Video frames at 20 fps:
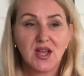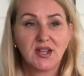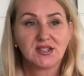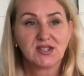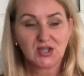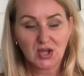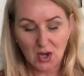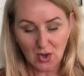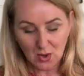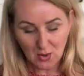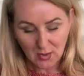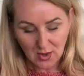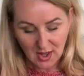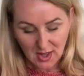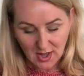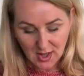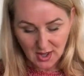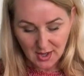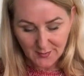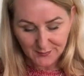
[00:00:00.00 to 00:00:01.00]
So
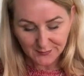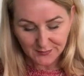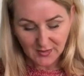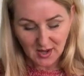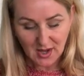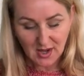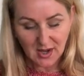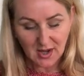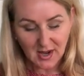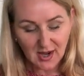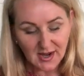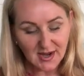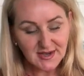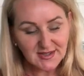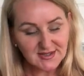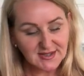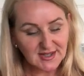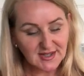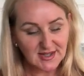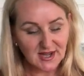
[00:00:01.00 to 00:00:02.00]
I
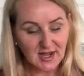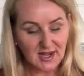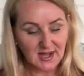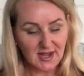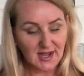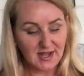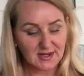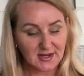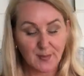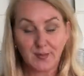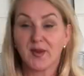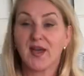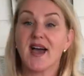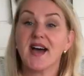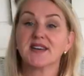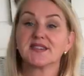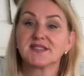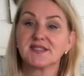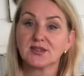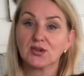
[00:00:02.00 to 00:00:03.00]
did end up
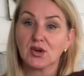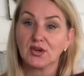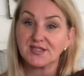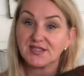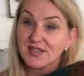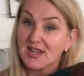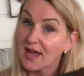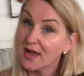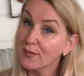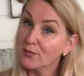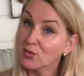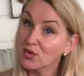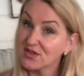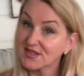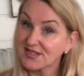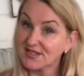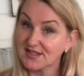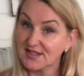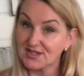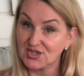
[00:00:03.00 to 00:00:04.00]
casting on 10 more
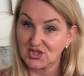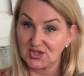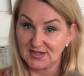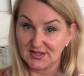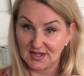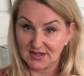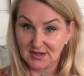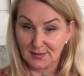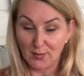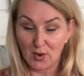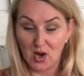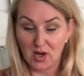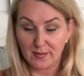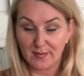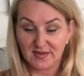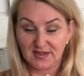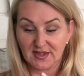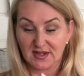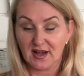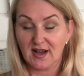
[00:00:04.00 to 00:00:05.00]
stitches at the
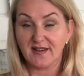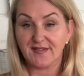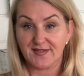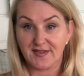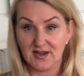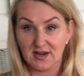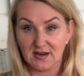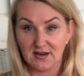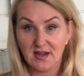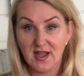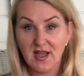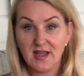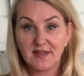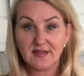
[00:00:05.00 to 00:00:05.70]
bottom at the cuff here